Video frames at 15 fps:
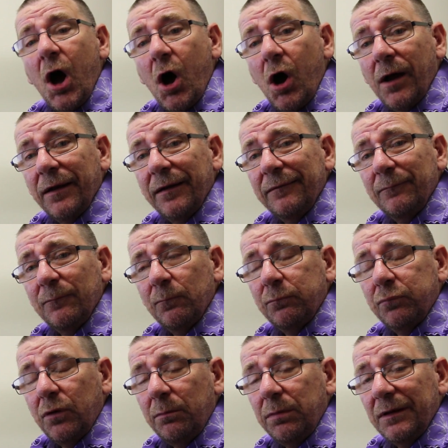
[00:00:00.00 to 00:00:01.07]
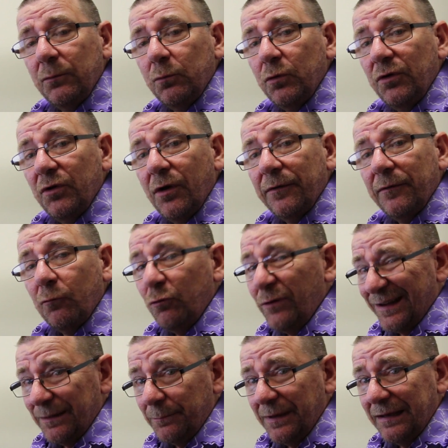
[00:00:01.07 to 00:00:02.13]
I probably would not
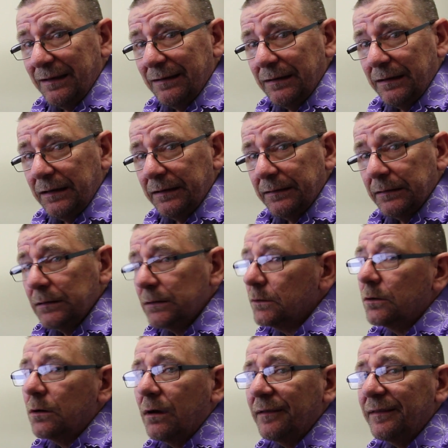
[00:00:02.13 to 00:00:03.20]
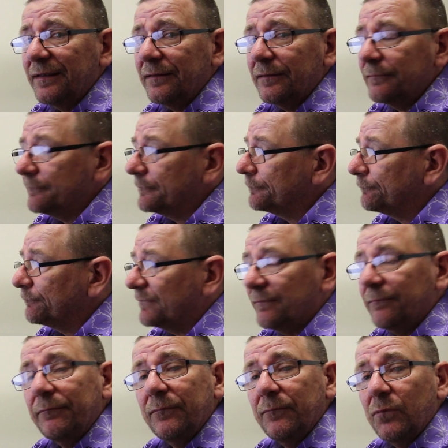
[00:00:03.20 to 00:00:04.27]
recommend it. I think
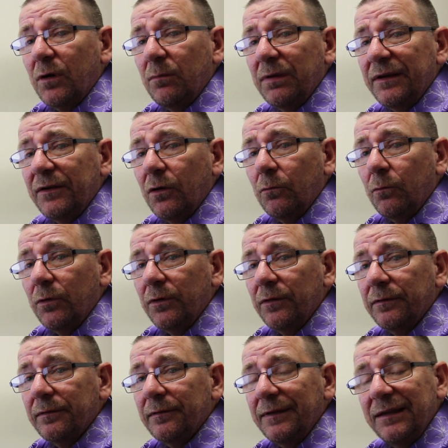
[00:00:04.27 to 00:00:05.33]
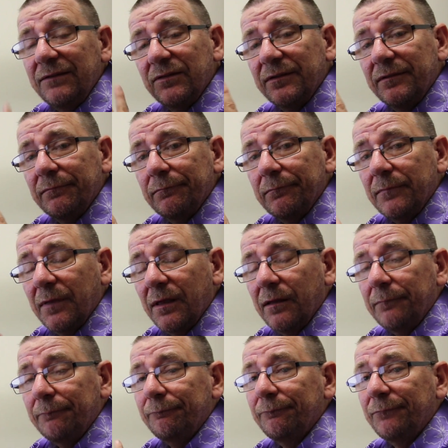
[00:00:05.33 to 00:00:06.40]
probably not worth even
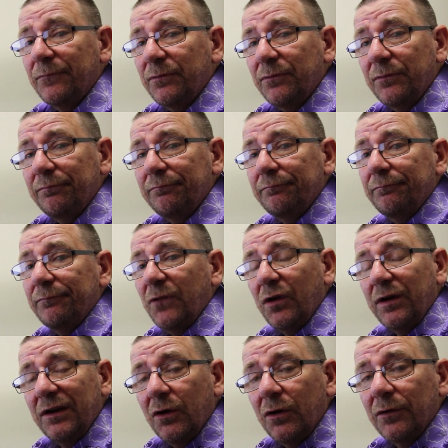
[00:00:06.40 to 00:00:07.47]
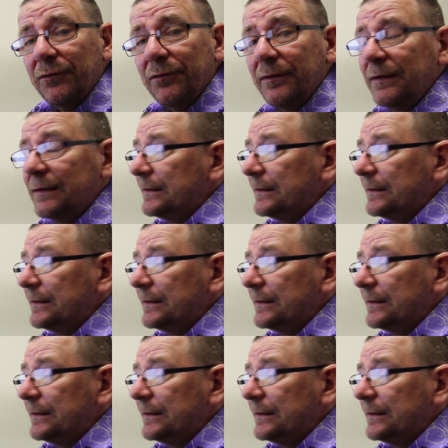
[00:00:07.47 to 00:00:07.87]
$30.